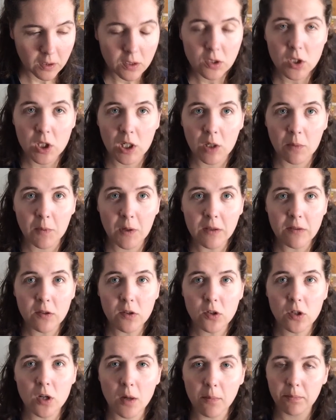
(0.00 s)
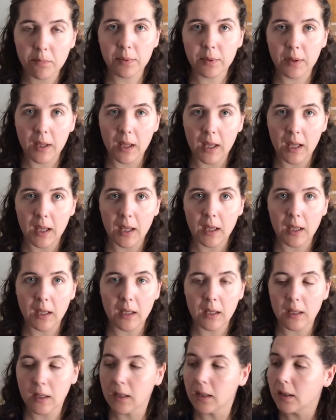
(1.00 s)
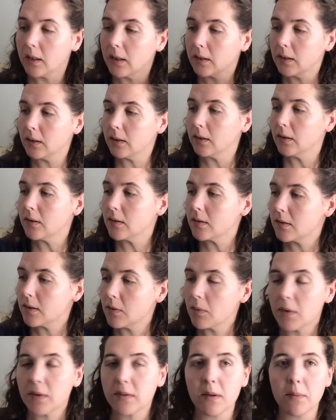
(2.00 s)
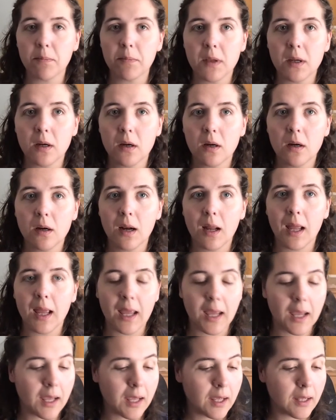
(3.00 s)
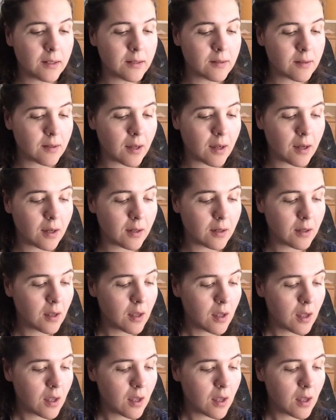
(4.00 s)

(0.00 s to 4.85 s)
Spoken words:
Check out my Etsy shop and see what's up there, and follow